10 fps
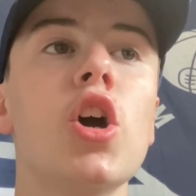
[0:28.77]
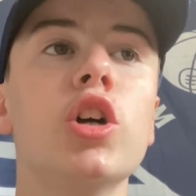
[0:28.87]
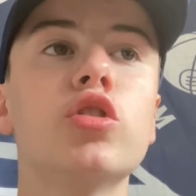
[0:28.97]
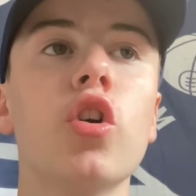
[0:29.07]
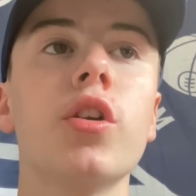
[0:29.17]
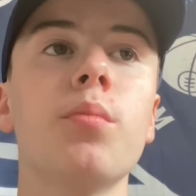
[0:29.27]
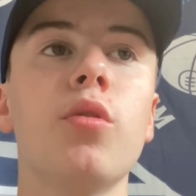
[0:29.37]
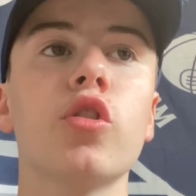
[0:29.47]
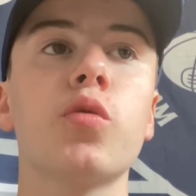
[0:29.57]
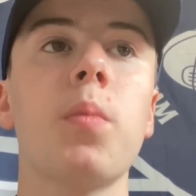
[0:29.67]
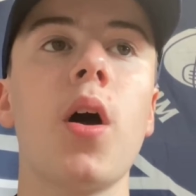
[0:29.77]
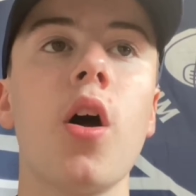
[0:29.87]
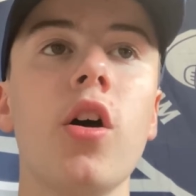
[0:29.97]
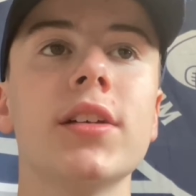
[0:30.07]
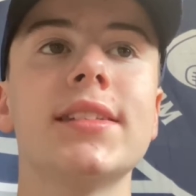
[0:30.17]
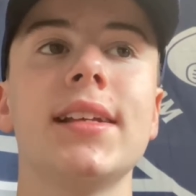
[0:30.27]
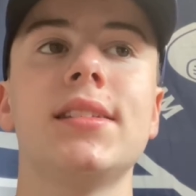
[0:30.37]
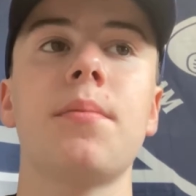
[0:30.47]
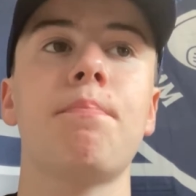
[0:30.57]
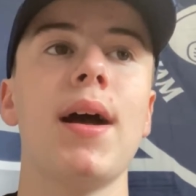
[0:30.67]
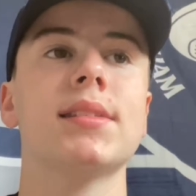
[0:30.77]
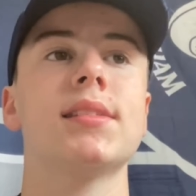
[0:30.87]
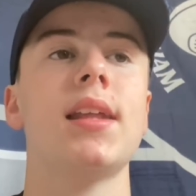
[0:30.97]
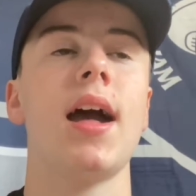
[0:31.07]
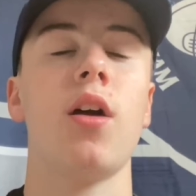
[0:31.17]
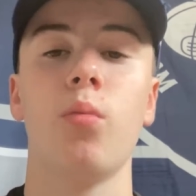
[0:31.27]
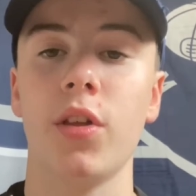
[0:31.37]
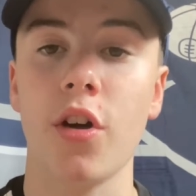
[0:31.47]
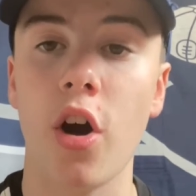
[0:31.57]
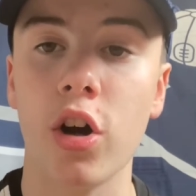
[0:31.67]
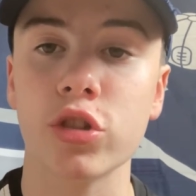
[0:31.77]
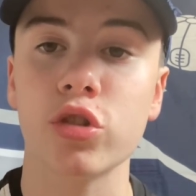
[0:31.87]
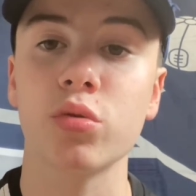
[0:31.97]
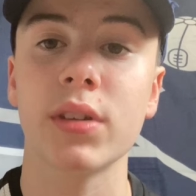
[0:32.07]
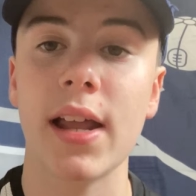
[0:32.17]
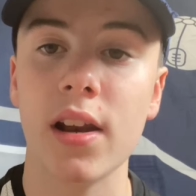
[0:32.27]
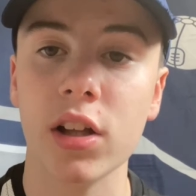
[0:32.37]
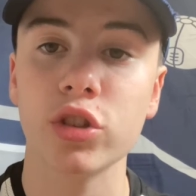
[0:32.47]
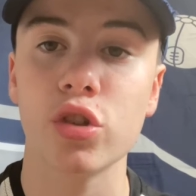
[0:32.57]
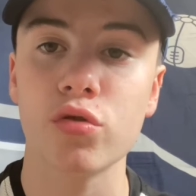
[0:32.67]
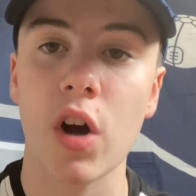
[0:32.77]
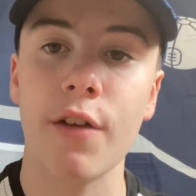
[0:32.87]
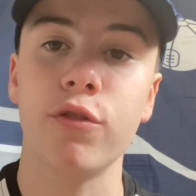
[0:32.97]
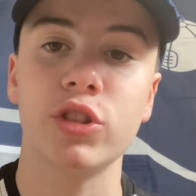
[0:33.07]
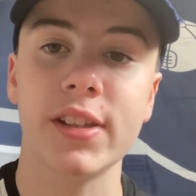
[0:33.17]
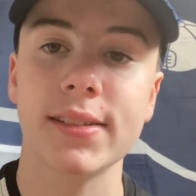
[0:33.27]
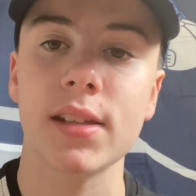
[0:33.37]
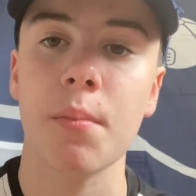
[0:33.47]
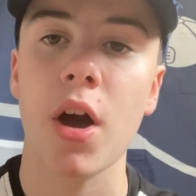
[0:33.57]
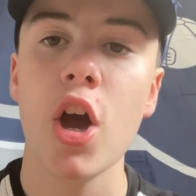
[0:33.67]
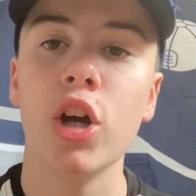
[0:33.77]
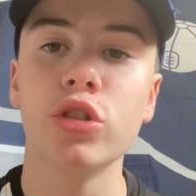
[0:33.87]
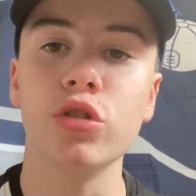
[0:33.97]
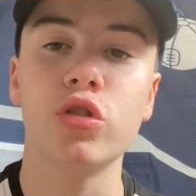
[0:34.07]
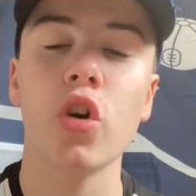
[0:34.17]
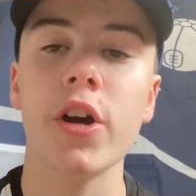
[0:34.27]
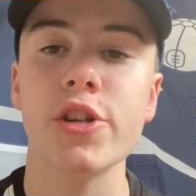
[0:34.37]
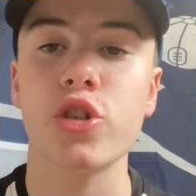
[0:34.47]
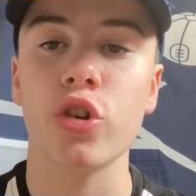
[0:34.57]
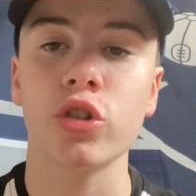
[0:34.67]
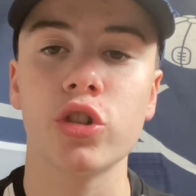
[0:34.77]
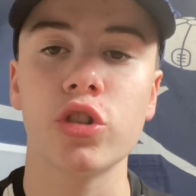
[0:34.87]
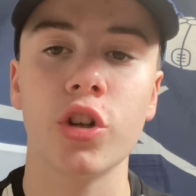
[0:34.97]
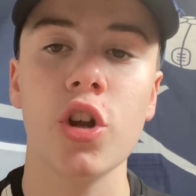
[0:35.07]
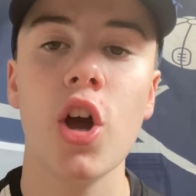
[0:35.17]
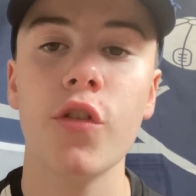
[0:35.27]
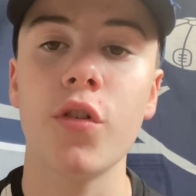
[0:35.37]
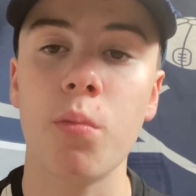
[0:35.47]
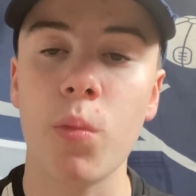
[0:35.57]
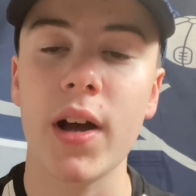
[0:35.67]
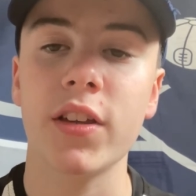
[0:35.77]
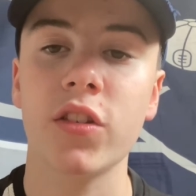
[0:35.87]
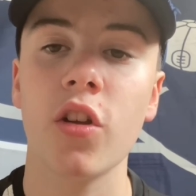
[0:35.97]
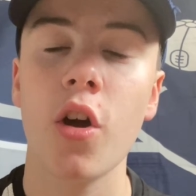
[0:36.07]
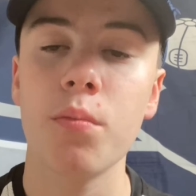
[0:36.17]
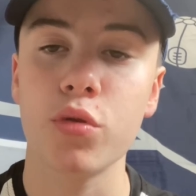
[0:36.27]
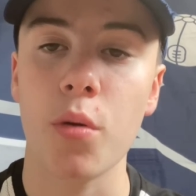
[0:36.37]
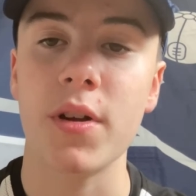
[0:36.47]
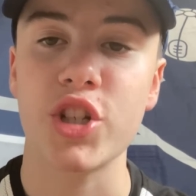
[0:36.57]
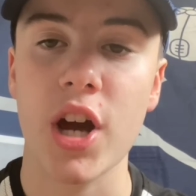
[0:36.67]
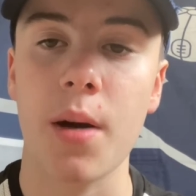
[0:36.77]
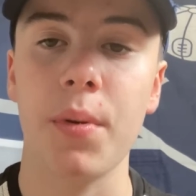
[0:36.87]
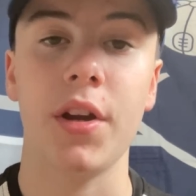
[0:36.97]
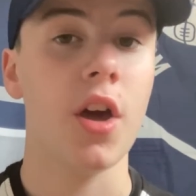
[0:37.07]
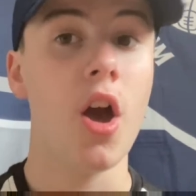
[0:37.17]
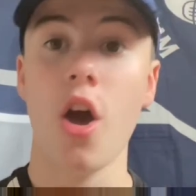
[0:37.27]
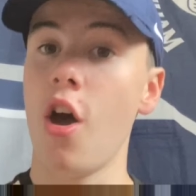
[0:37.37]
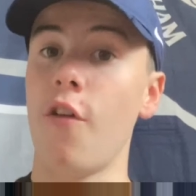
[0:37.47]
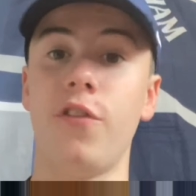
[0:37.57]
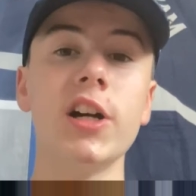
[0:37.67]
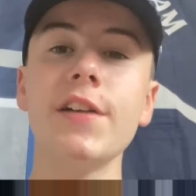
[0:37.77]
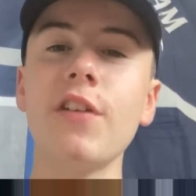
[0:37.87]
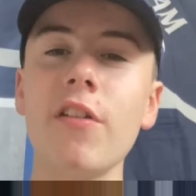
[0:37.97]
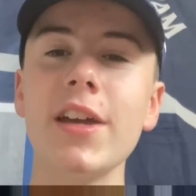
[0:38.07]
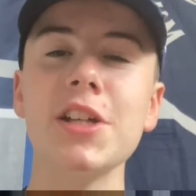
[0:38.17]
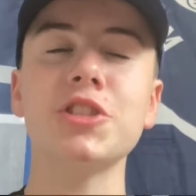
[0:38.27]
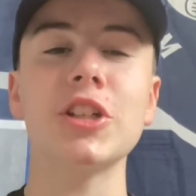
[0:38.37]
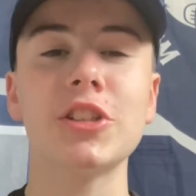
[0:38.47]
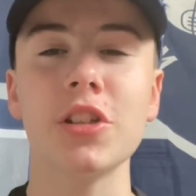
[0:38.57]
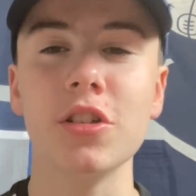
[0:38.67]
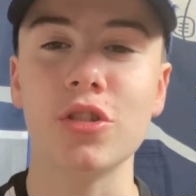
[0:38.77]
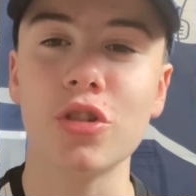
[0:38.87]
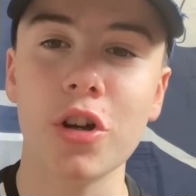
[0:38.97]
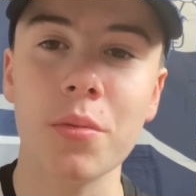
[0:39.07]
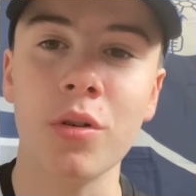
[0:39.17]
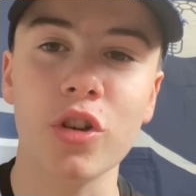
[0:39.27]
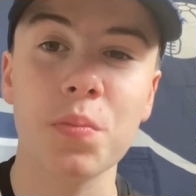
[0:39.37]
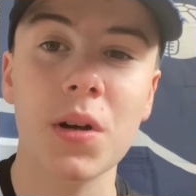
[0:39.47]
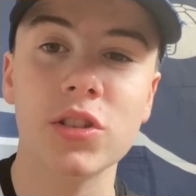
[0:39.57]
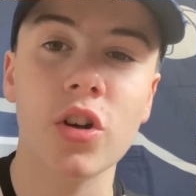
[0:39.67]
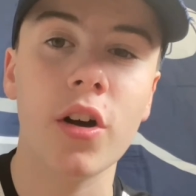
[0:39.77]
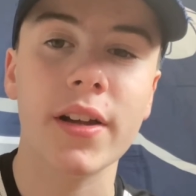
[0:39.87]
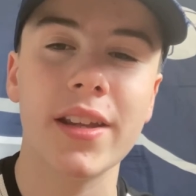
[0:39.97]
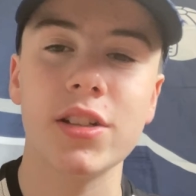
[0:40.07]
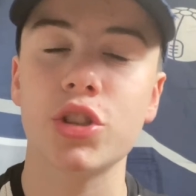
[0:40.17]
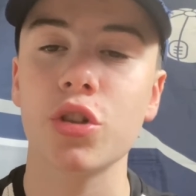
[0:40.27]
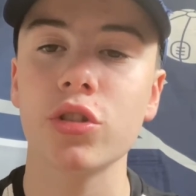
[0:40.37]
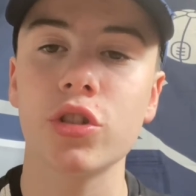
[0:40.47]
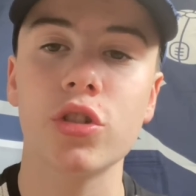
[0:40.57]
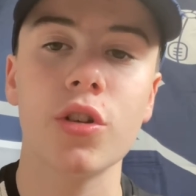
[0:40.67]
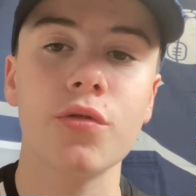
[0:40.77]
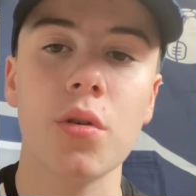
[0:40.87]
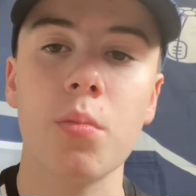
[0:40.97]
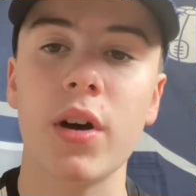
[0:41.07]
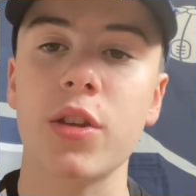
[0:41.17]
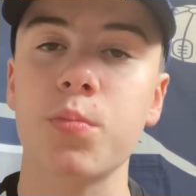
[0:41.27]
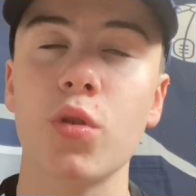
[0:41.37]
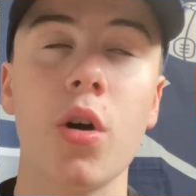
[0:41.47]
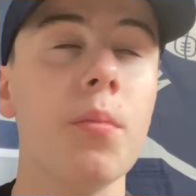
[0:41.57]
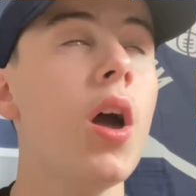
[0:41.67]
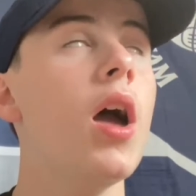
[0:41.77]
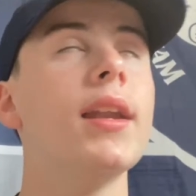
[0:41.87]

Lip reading: Tottenham Hotspur are set to battle it out with Arsenal, their London rivals, this summer to sign Johnstone from West Bromwich Albion. Very, very interesting news. Tottenham Hotspur targeting Johnstone from West Brom.